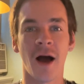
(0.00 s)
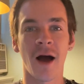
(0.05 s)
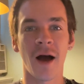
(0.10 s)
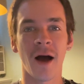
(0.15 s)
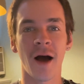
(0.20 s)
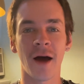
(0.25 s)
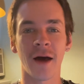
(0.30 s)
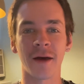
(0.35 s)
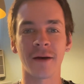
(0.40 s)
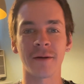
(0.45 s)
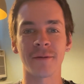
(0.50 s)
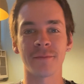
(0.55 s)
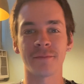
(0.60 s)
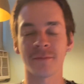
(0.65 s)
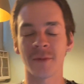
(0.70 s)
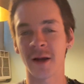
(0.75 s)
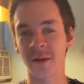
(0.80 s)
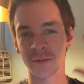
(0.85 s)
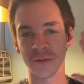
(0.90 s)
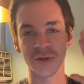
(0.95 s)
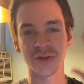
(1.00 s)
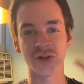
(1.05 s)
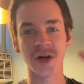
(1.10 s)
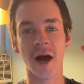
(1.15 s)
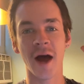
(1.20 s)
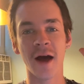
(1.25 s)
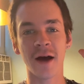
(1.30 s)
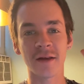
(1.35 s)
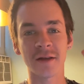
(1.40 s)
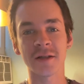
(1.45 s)
Hi, my name is
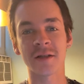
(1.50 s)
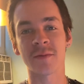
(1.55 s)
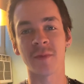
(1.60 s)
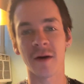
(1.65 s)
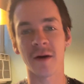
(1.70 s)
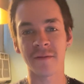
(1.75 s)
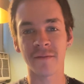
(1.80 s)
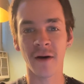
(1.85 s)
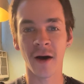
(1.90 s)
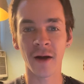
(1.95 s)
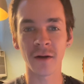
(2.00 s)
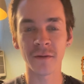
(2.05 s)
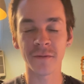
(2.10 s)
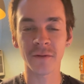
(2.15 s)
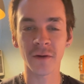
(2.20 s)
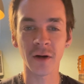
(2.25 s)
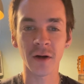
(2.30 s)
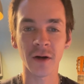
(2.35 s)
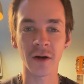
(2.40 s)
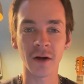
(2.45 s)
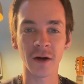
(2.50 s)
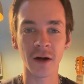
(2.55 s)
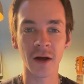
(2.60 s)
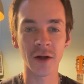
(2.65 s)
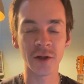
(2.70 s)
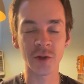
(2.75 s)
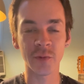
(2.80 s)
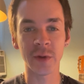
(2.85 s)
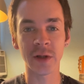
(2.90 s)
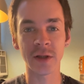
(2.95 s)
Jack. This is my final for
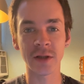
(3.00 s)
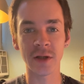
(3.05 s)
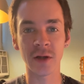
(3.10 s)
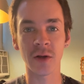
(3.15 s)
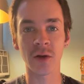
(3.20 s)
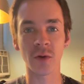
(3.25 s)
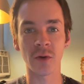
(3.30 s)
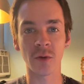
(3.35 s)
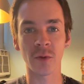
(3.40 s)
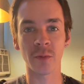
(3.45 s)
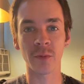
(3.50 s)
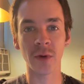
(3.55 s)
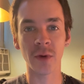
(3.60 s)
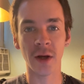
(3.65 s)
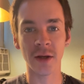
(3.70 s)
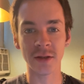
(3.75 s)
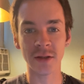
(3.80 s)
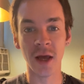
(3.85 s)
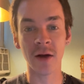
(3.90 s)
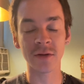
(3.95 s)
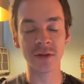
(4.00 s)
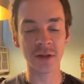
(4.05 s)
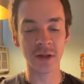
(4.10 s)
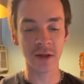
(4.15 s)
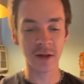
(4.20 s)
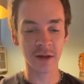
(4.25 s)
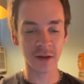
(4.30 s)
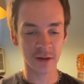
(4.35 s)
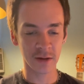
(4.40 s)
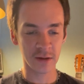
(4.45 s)
LGBTQ plus
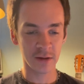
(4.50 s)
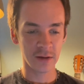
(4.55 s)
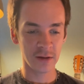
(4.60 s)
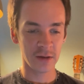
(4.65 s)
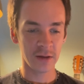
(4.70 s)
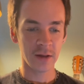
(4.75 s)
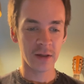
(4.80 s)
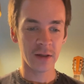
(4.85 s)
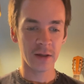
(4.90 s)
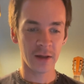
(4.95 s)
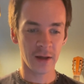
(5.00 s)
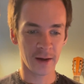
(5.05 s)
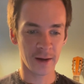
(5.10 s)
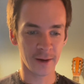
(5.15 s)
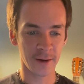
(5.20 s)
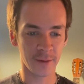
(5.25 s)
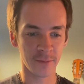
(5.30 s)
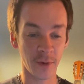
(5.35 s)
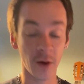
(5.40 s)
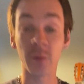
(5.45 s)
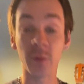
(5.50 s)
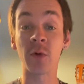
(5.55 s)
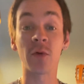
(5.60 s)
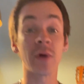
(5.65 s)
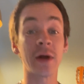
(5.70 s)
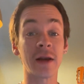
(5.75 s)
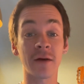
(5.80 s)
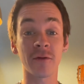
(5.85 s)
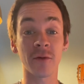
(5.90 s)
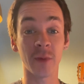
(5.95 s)
counseling. I'll be
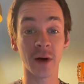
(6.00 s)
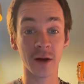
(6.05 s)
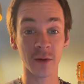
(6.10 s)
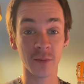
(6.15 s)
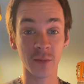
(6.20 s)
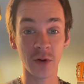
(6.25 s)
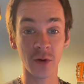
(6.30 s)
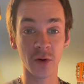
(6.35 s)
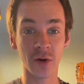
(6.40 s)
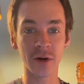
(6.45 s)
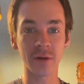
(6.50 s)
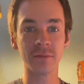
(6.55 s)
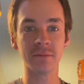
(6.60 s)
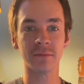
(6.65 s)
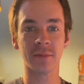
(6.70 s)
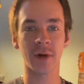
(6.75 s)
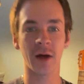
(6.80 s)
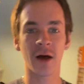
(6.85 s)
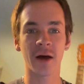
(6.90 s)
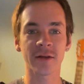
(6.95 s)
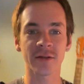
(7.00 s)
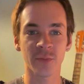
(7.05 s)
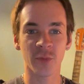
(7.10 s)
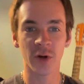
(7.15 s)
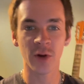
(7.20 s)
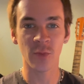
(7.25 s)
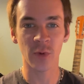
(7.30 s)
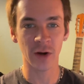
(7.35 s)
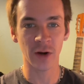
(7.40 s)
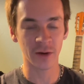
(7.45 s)
reading from my computer. My eyes look
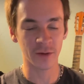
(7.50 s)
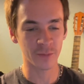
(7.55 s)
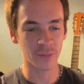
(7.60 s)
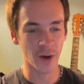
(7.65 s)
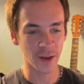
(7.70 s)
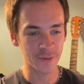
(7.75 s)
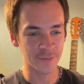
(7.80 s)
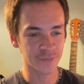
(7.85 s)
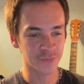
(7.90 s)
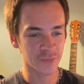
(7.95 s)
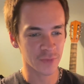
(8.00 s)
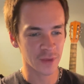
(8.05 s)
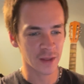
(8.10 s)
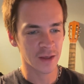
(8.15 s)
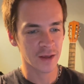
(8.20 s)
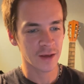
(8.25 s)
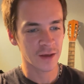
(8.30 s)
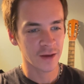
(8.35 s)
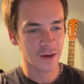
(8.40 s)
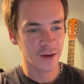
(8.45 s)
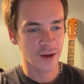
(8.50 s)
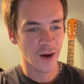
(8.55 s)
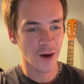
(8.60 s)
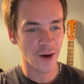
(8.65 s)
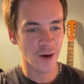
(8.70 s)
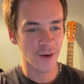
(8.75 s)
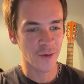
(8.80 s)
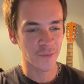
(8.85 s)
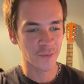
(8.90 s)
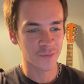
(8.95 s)
pretty weird, but
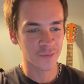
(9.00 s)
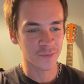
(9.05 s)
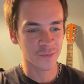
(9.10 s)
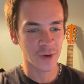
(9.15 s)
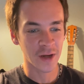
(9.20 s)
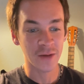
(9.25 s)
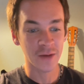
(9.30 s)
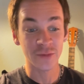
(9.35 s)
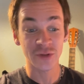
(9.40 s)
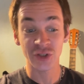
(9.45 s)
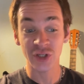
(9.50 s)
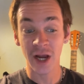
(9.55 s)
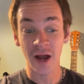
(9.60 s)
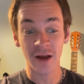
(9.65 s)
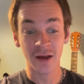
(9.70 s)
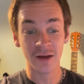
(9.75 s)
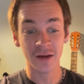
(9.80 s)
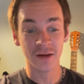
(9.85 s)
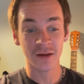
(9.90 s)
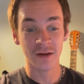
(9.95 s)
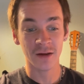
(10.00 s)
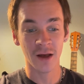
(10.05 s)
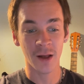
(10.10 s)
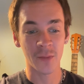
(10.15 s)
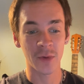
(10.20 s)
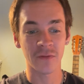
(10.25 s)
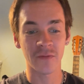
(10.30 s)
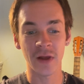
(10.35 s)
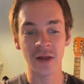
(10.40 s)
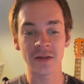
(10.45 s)
my name is Jack. I'm
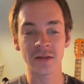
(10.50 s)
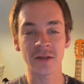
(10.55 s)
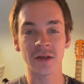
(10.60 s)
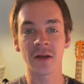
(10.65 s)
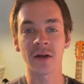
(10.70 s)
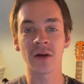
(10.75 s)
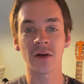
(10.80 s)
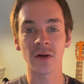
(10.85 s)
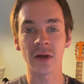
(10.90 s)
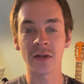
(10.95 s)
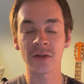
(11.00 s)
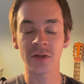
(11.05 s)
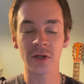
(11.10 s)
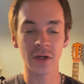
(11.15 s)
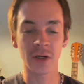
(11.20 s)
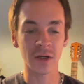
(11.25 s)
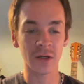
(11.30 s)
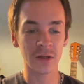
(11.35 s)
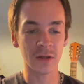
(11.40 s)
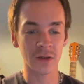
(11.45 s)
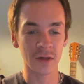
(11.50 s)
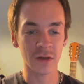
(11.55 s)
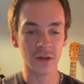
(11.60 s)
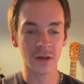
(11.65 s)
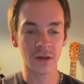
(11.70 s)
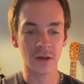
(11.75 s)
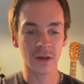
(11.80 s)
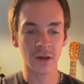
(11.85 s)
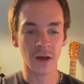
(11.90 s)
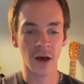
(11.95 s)
an advanced clinical intern
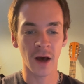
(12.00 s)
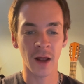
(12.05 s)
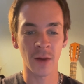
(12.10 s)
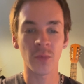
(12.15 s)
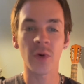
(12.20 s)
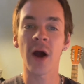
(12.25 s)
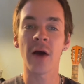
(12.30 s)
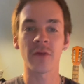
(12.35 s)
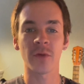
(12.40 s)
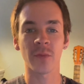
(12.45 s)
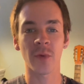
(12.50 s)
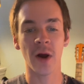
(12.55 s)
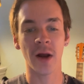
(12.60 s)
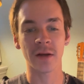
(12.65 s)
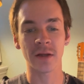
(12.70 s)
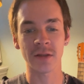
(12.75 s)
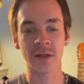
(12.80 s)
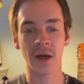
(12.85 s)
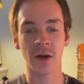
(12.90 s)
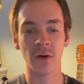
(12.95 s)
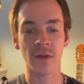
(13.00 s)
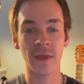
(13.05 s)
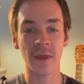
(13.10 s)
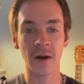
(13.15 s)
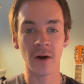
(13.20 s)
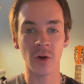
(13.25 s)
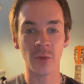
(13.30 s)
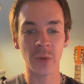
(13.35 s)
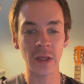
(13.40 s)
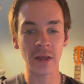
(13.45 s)
in private practice
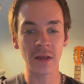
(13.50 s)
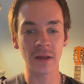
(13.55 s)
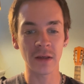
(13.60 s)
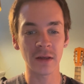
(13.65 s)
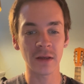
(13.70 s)
psychotherapy.